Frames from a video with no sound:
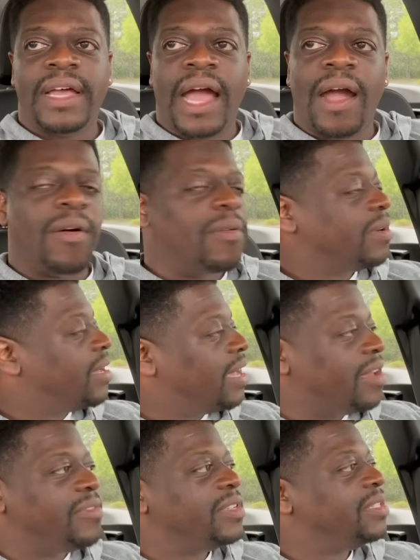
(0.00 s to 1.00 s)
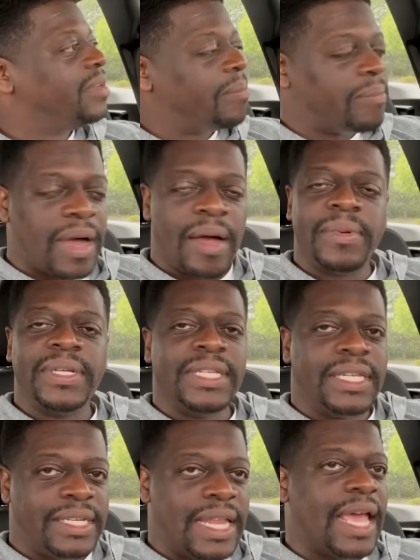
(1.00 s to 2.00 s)
I don't care if it's your mama,
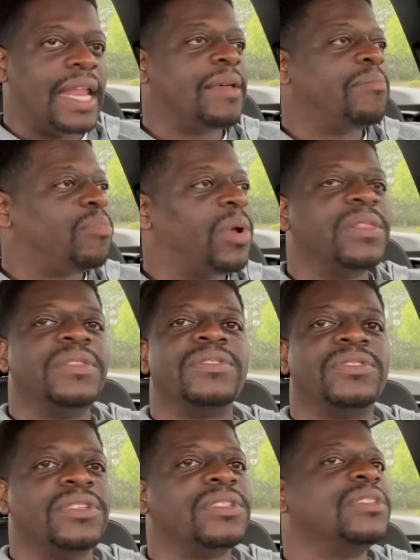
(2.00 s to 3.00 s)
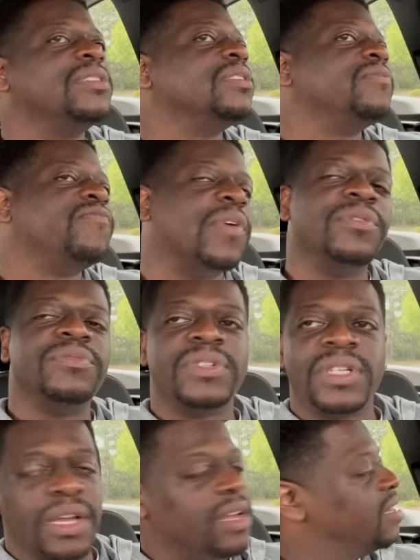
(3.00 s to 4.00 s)
your daddy, brother, sister, first
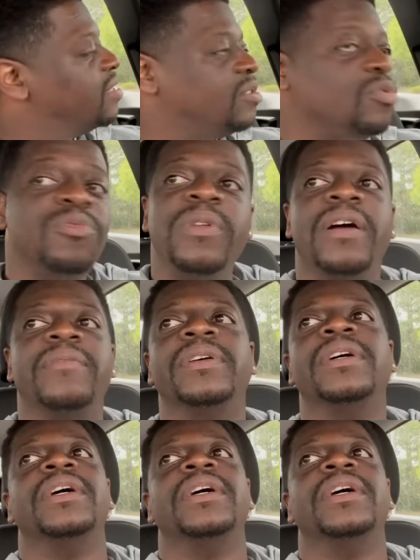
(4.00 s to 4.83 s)
cousin, whoever.